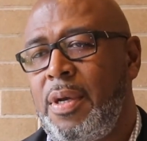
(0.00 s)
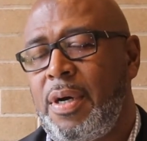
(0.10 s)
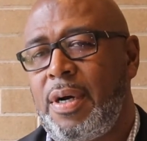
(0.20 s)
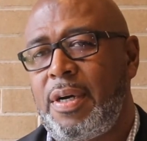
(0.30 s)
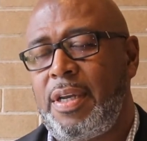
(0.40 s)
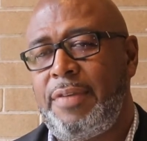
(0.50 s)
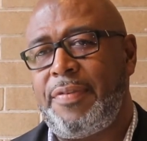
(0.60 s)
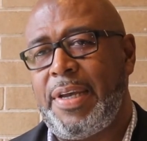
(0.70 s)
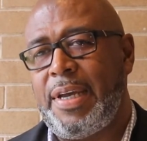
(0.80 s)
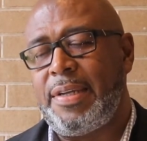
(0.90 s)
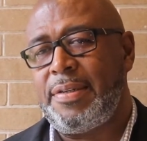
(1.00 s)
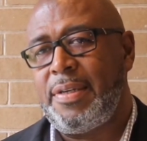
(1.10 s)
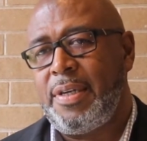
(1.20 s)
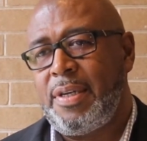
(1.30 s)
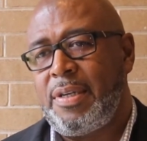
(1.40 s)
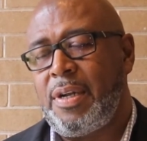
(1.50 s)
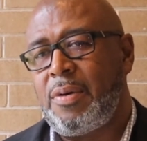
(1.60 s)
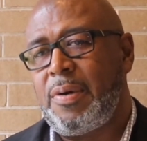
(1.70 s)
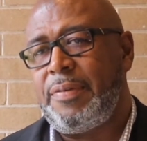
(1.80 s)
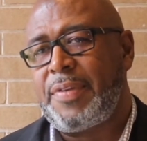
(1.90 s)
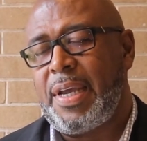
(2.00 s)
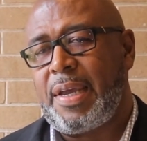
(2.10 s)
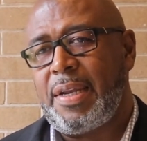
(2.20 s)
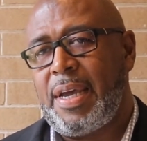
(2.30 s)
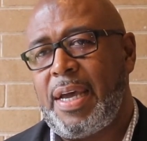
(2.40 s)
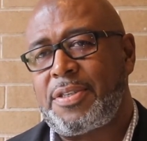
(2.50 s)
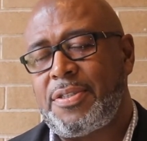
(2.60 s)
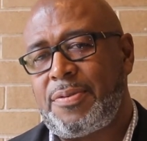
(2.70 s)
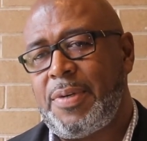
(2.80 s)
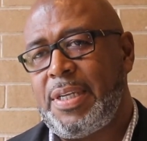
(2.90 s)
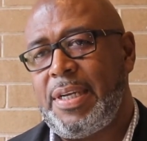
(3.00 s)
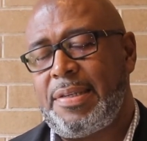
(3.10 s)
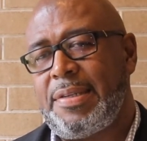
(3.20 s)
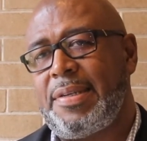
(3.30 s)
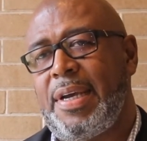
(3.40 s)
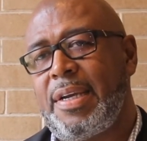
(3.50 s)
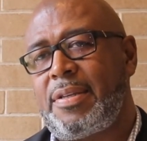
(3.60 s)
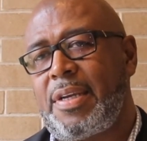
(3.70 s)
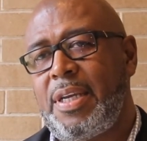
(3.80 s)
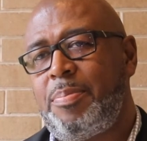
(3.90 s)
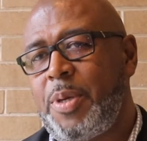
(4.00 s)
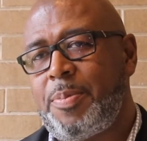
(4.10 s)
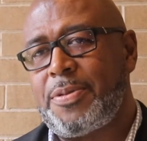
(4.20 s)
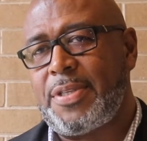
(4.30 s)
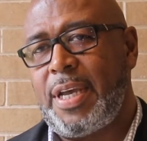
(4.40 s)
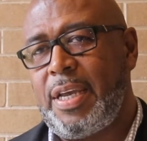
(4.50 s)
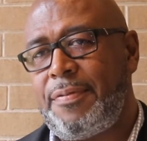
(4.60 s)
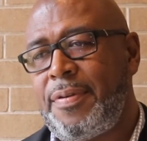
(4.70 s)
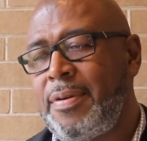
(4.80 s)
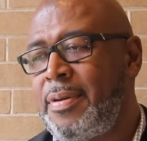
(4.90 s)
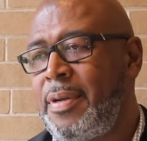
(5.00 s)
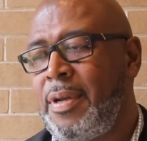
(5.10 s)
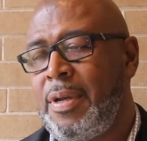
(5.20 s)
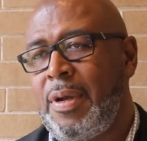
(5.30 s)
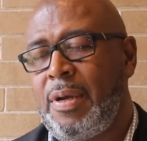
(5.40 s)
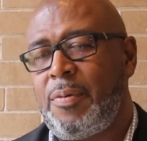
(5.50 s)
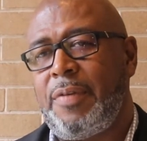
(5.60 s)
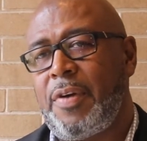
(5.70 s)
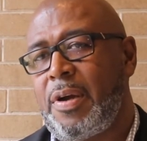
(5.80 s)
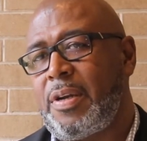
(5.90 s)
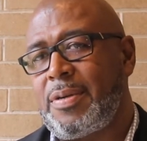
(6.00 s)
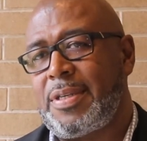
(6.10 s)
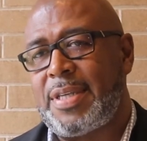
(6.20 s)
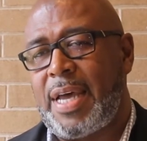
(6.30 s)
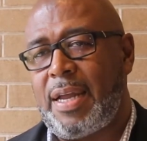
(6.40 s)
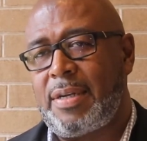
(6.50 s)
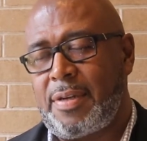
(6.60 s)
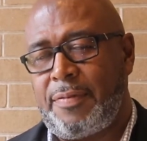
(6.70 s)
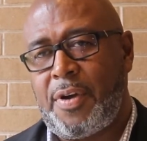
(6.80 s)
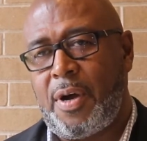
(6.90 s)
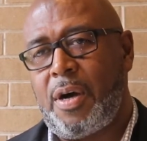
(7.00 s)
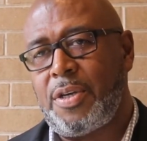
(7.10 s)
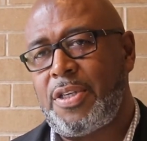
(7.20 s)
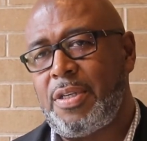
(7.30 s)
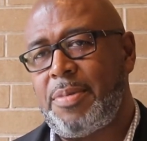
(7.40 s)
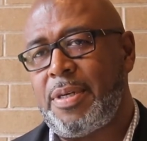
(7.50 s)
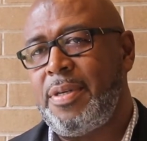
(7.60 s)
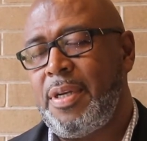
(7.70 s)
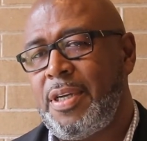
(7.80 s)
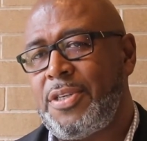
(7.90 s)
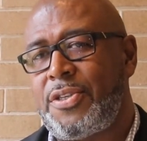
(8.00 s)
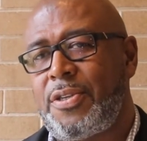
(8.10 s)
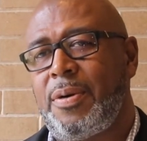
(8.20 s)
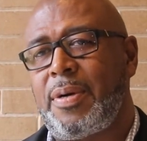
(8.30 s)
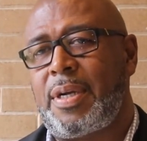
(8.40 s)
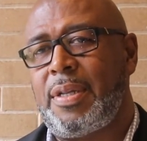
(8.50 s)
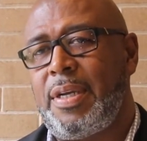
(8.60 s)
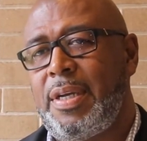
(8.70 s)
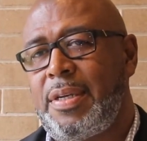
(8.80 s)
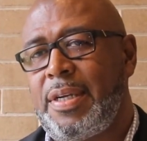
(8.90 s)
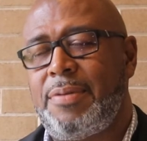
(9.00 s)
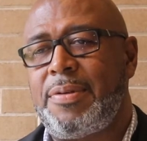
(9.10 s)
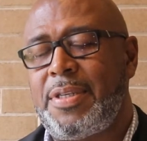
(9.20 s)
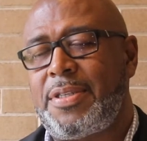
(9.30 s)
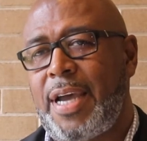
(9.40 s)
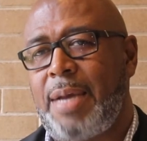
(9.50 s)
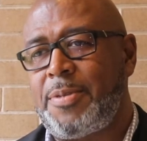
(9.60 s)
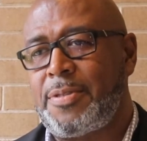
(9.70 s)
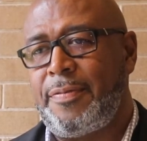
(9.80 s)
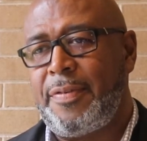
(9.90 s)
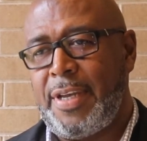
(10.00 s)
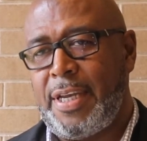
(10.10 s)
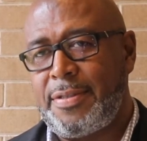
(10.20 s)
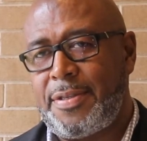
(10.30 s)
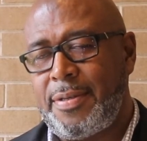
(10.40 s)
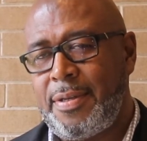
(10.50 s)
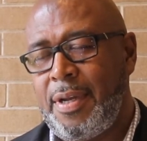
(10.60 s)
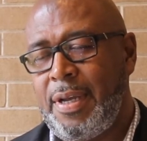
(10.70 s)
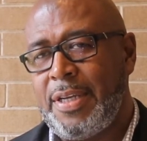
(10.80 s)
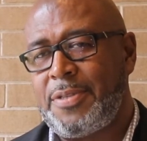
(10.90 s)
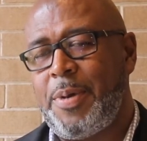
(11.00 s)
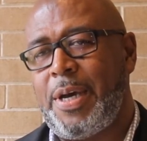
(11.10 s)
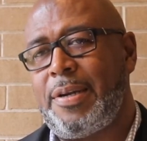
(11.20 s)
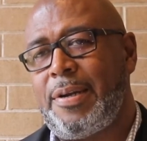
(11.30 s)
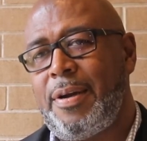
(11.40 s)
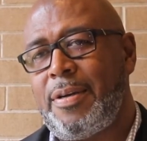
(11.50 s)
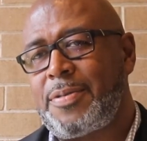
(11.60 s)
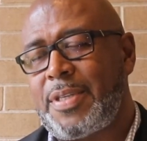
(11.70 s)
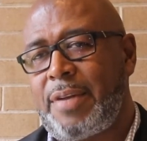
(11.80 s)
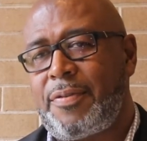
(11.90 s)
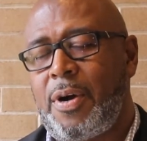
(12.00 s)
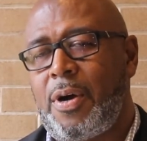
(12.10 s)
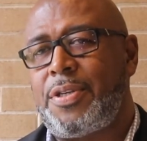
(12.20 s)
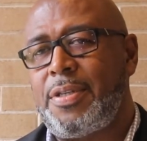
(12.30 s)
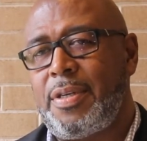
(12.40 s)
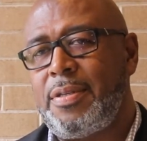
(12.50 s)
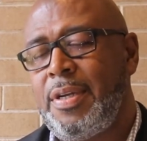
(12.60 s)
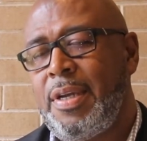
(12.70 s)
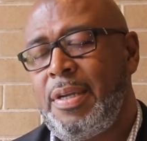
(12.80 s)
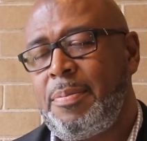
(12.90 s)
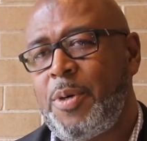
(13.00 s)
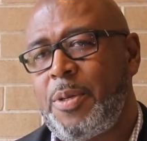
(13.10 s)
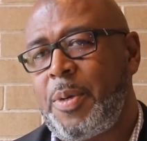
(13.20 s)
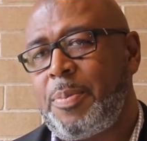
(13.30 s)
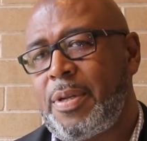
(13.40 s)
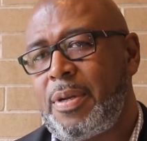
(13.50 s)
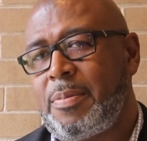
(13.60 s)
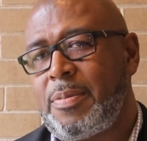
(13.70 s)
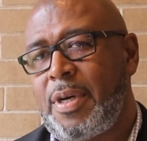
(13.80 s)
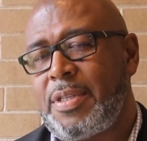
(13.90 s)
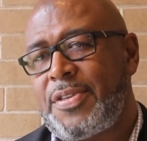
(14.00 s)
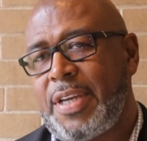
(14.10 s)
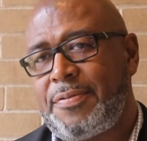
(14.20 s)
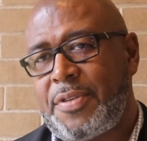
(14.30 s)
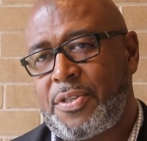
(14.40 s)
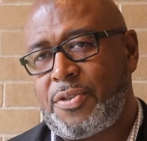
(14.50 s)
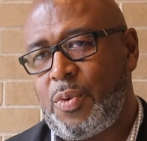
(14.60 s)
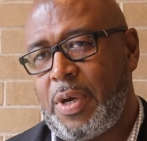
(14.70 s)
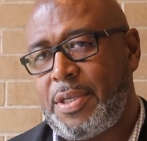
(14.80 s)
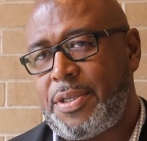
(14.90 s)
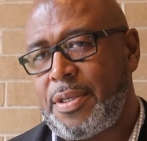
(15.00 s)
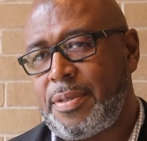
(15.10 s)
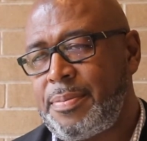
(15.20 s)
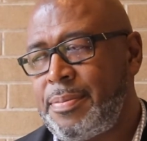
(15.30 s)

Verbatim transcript: uh, event you know, we've taken the actions we need to take to keep people safe. We've erred on the side of caution, but historically, in dealing with these types of events, it's better to err on the side of caution than put people in an unsafe situation.